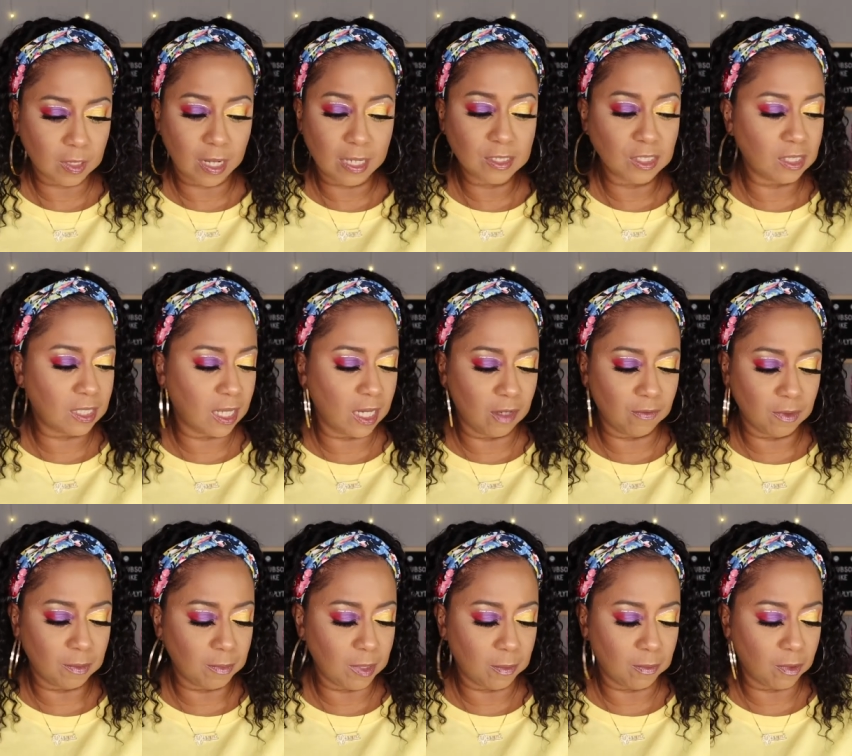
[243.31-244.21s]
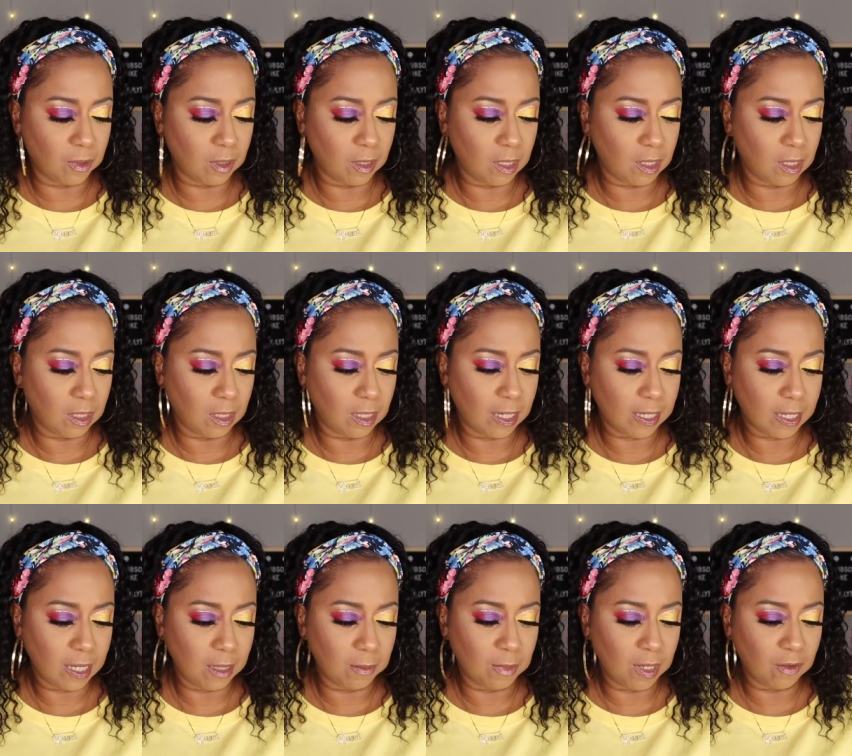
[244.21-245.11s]
I just can't remember. Uh, I
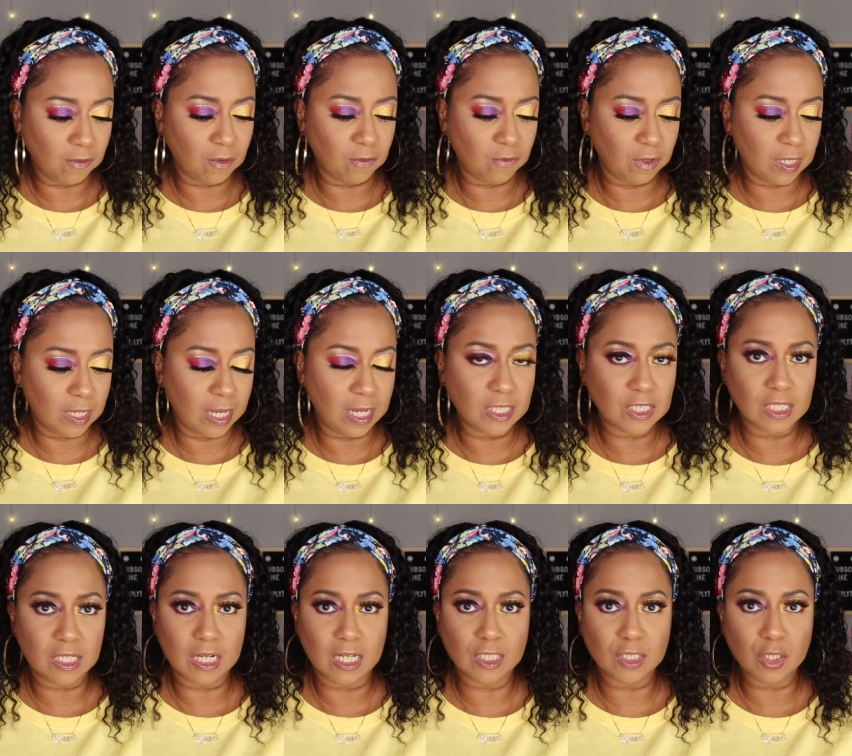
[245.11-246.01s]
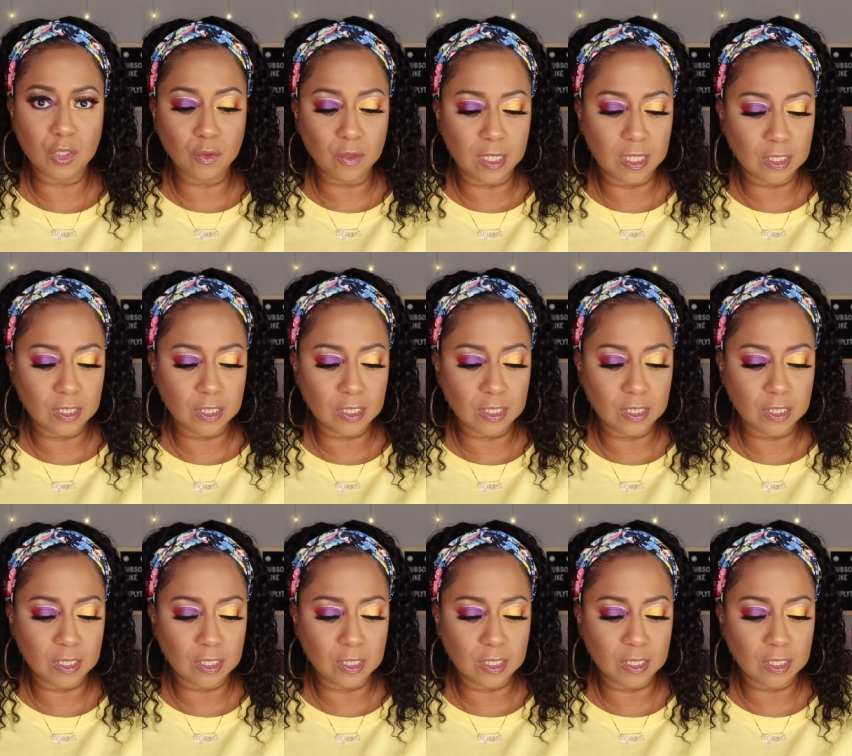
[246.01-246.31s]
came back from vacation like two